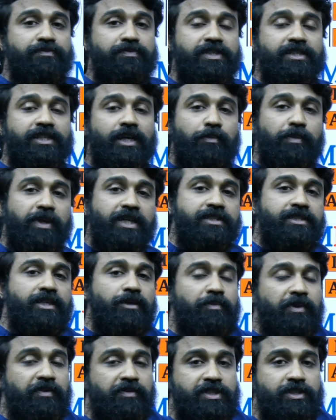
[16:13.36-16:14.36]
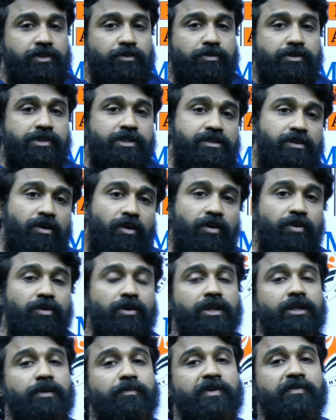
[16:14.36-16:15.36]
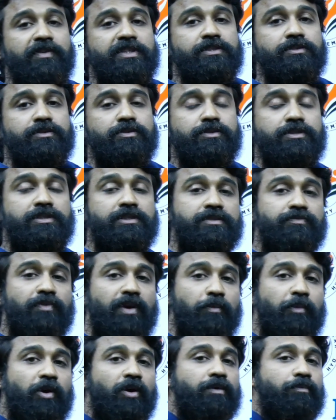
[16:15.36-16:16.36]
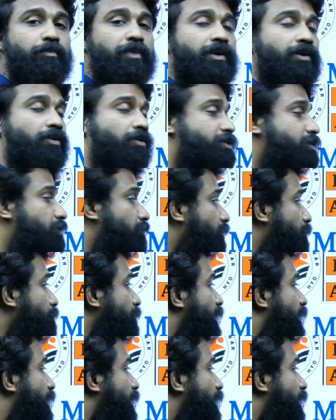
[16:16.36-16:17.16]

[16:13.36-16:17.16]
which are based on previous year questions, not only the previous year questions from but also from